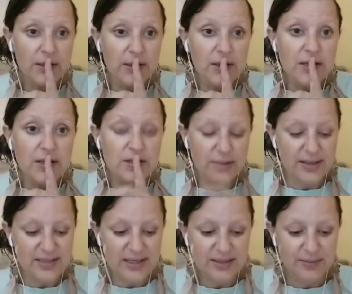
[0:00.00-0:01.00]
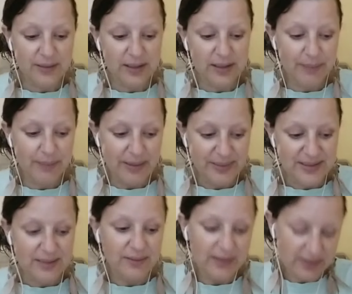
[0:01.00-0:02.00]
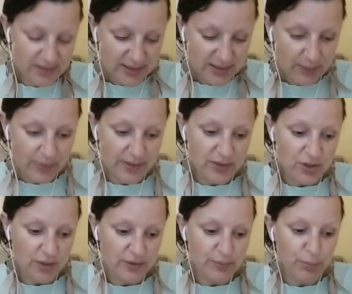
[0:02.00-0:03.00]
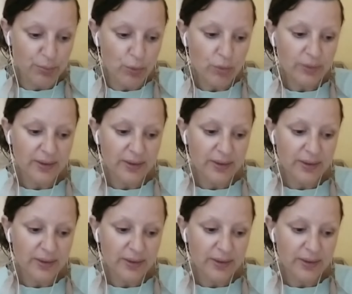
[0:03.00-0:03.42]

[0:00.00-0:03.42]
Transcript: So that's as babies, and as I say, when the child's born,